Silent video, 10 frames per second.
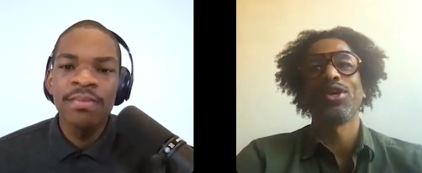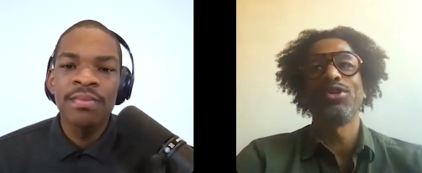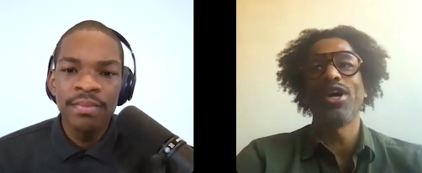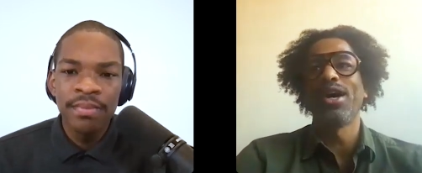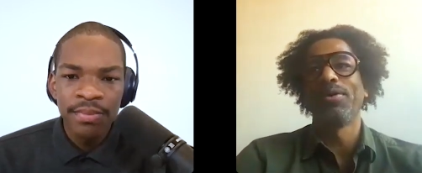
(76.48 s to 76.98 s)

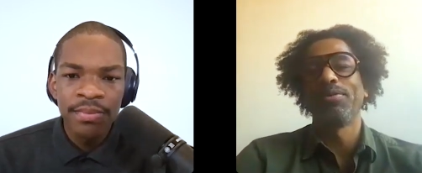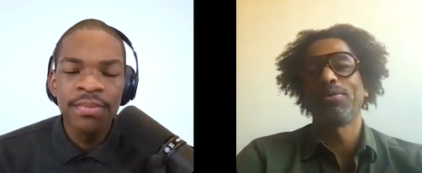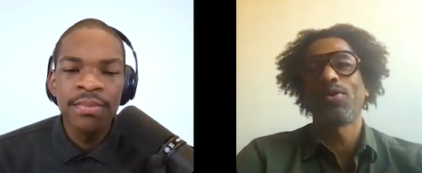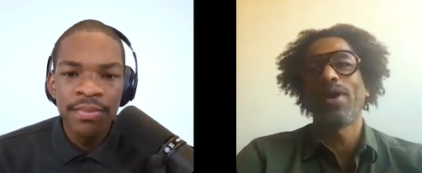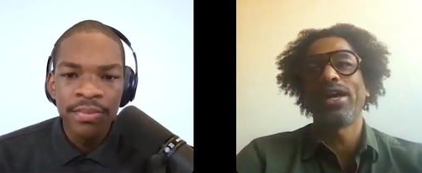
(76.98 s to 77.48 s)
Speaker 1: No,
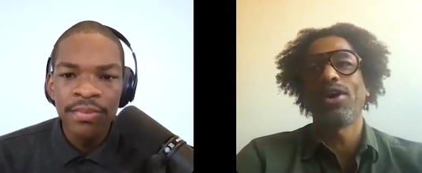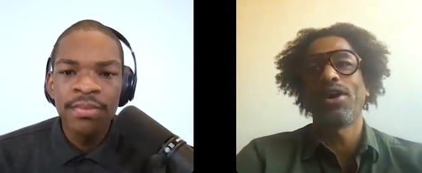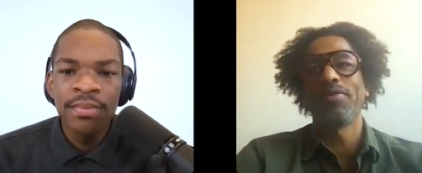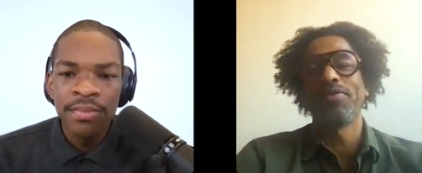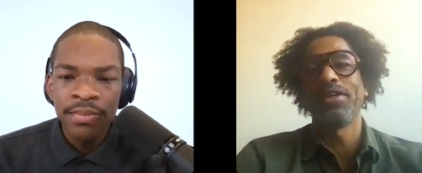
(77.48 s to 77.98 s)
quite
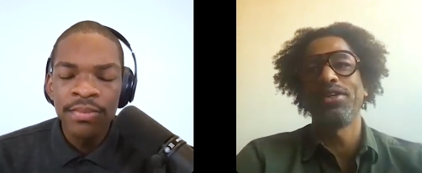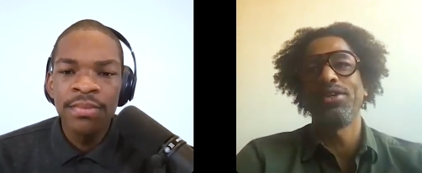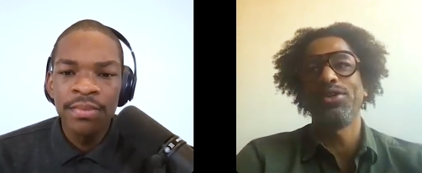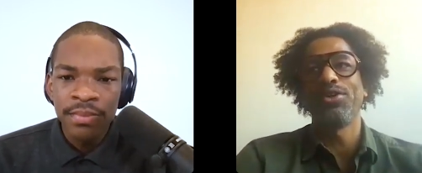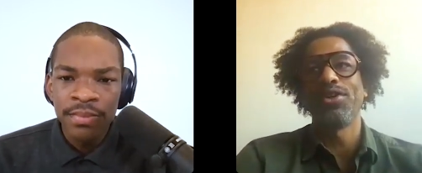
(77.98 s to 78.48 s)

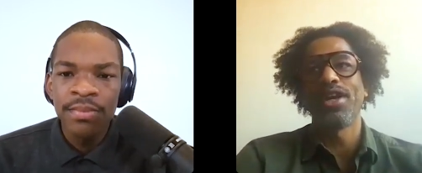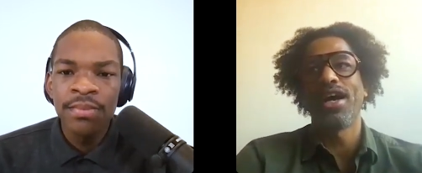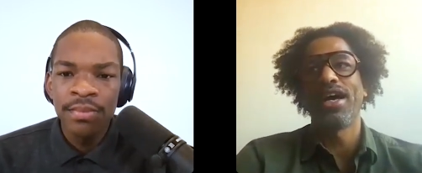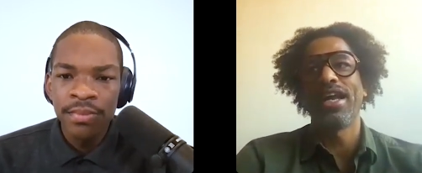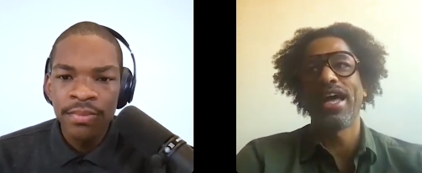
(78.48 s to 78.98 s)
often you're
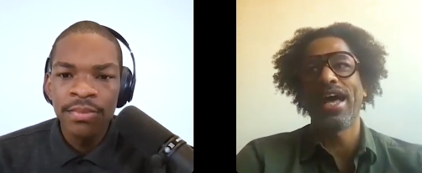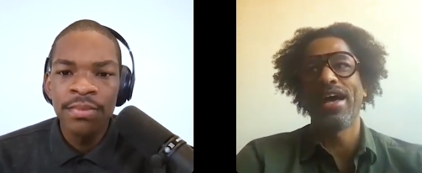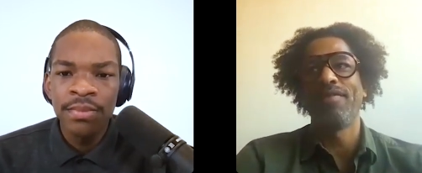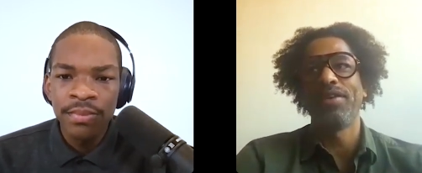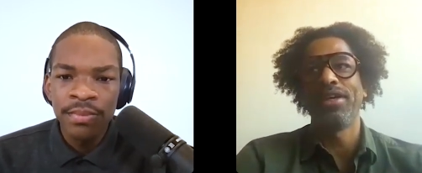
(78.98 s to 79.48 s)
not
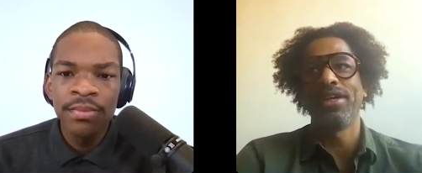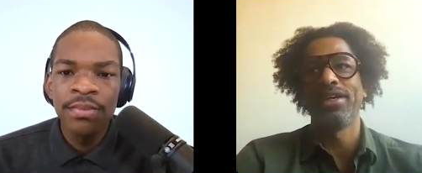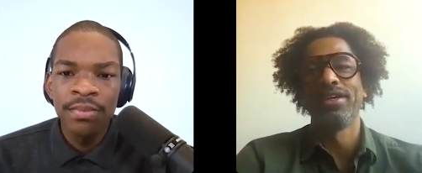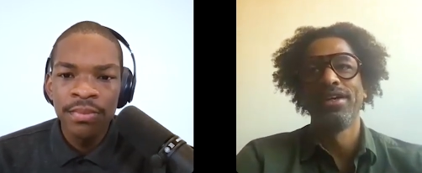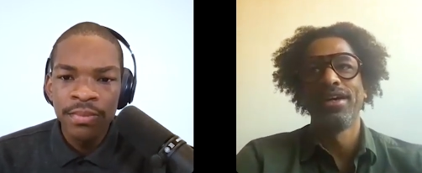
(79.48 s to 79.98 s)

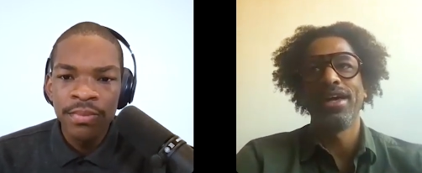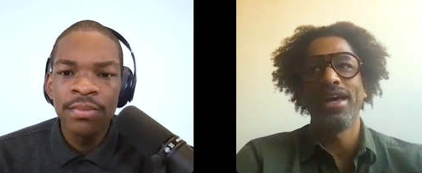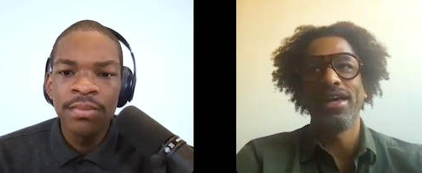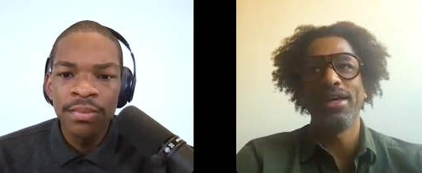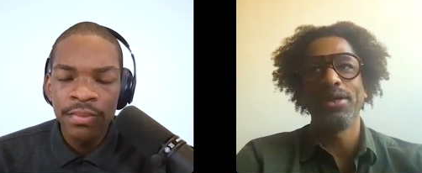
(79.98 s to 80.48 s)
having
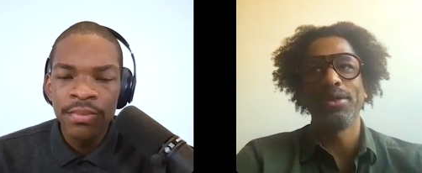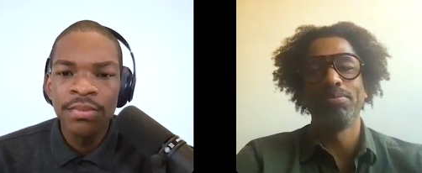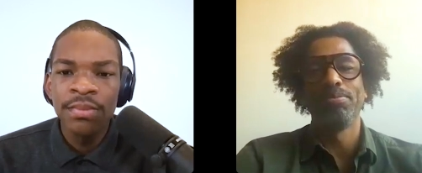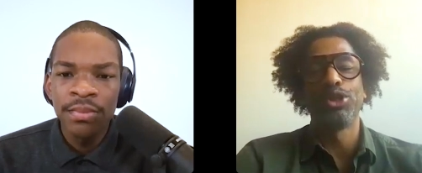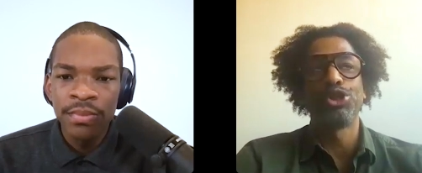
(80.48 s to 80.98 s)
a
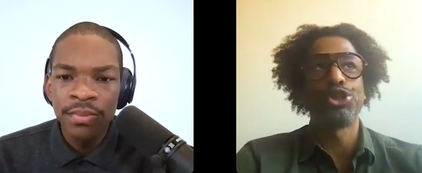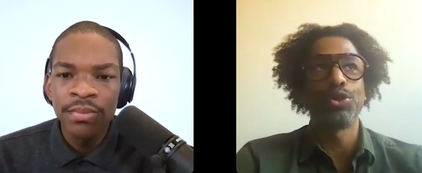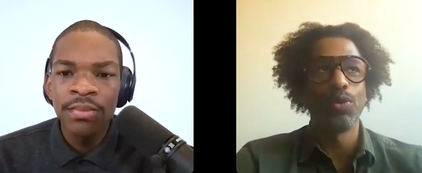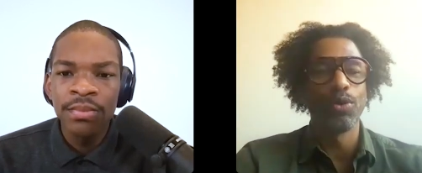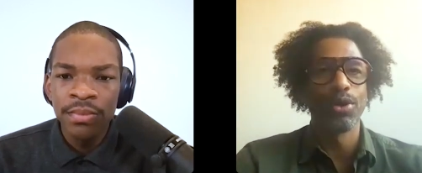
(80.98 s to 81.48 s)

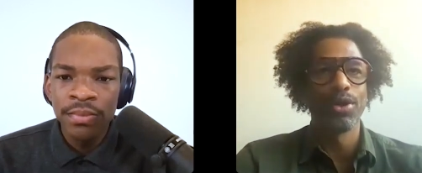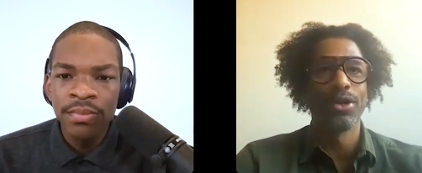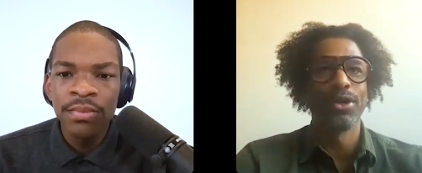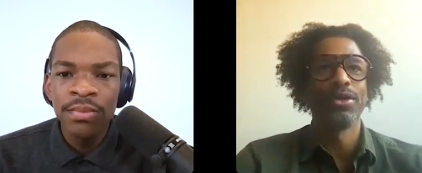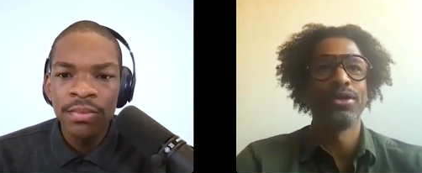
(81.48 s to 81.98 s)

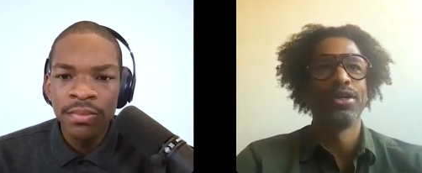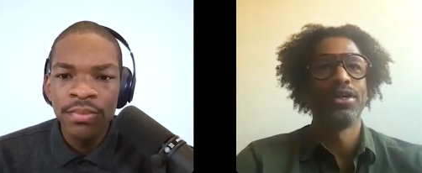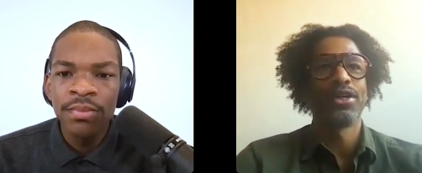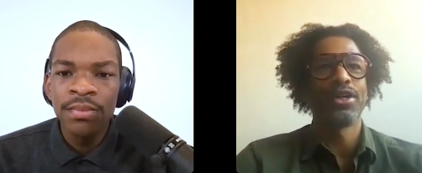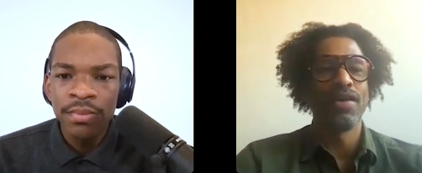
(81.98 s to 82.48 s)
mature
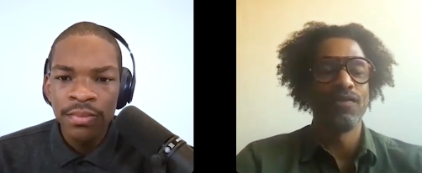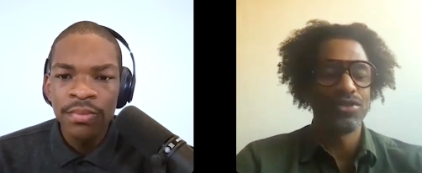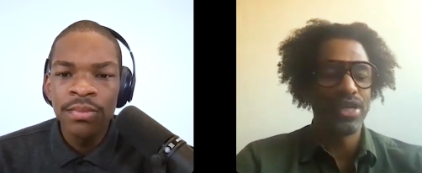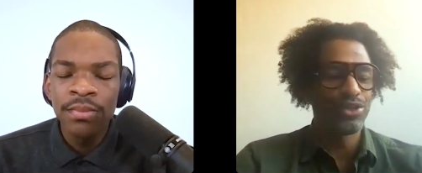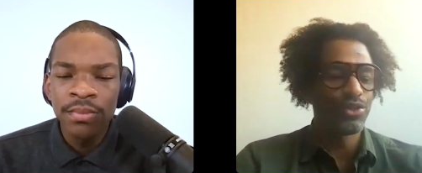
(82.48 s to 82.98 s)

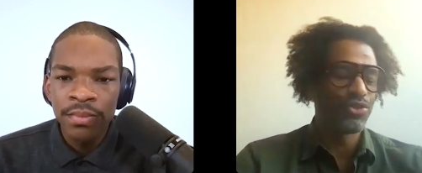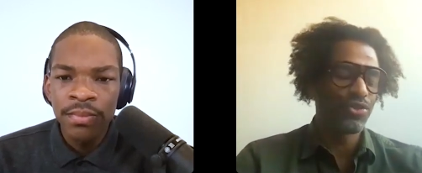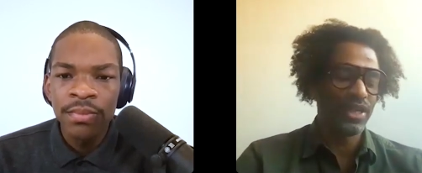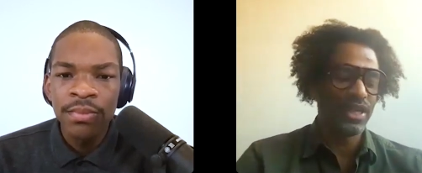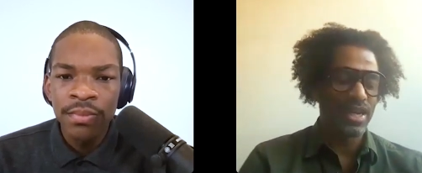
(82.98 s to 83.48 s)
conversation, or
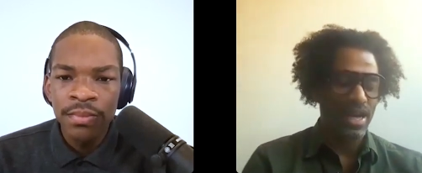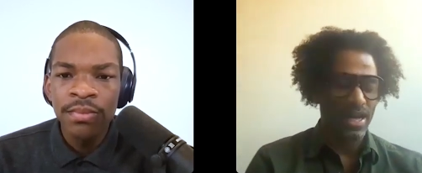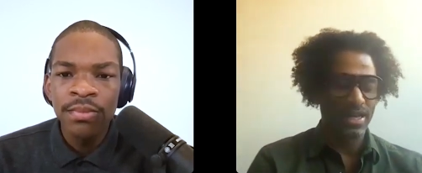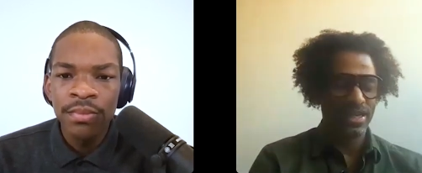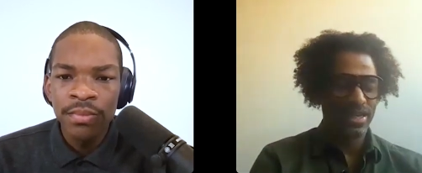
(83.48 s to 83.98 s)
certainly
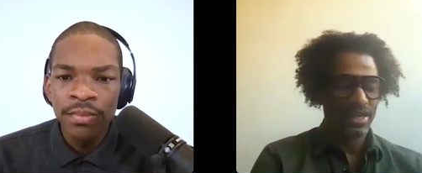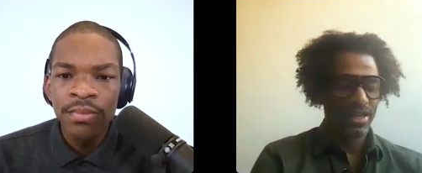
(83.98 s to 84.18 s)
not